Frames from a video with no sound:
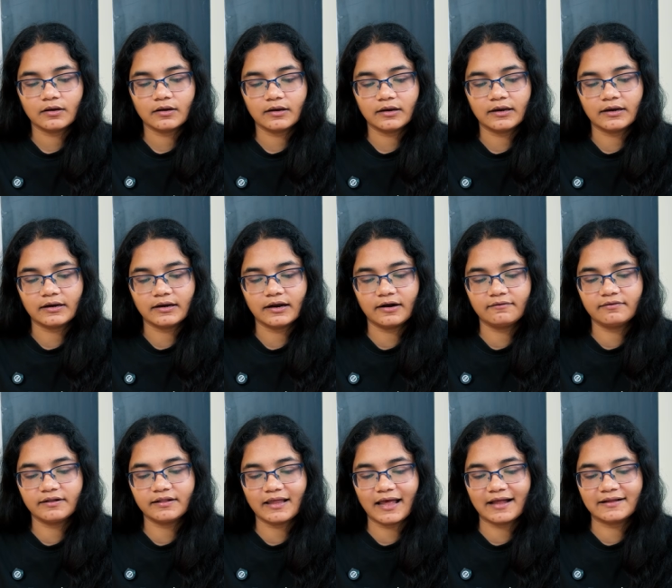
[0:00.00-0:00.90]
Heated
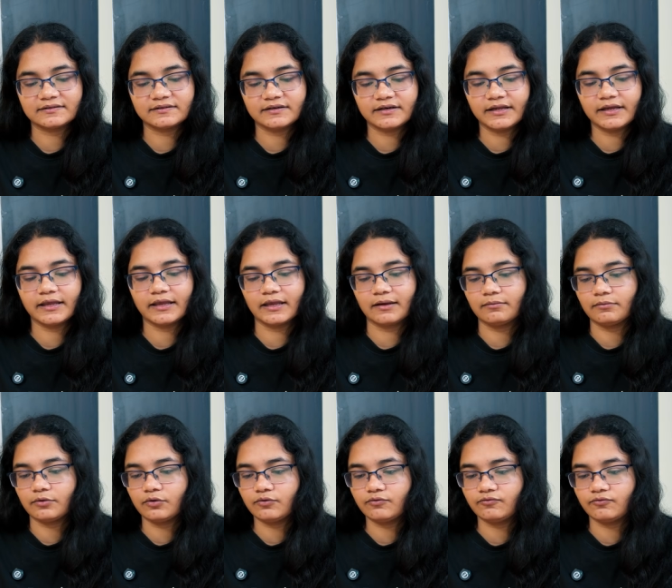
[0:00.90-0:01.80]
with acidic
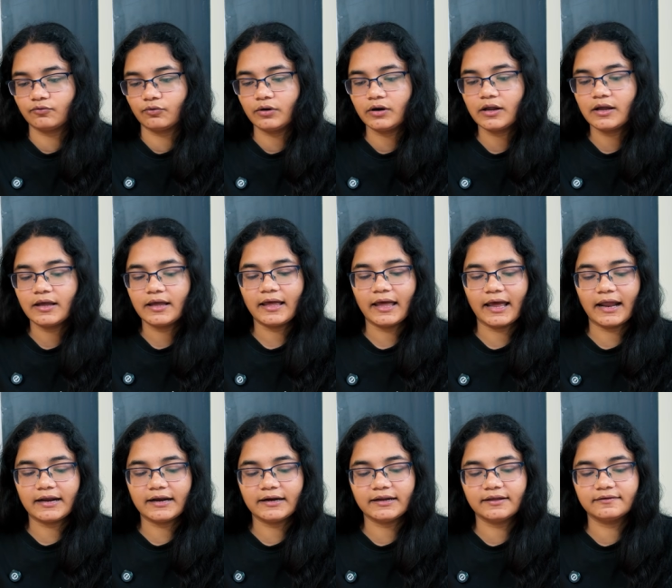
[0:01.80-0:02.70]
KMnO4
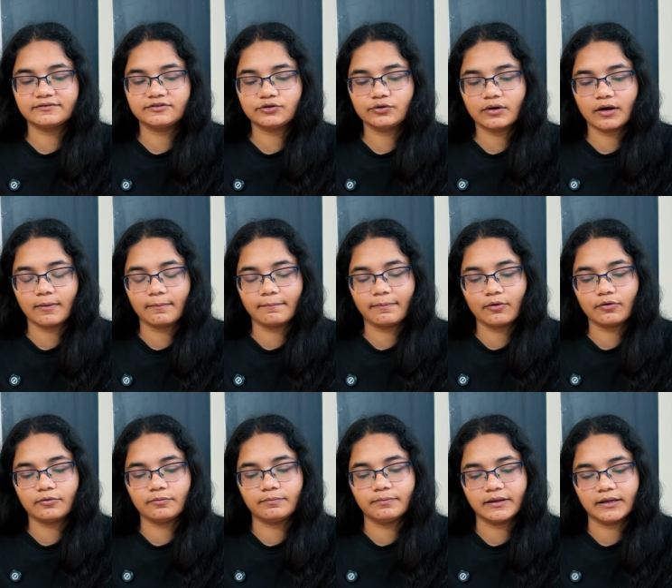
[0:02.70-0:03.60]
and it gives you
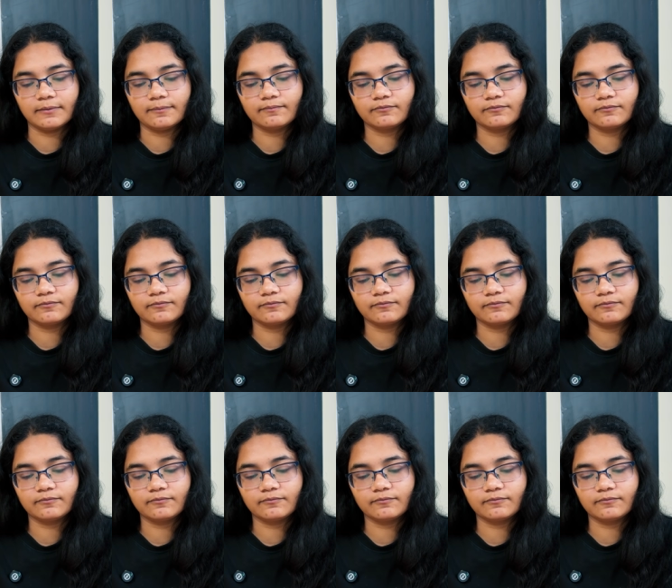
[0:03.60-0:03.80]
compound B.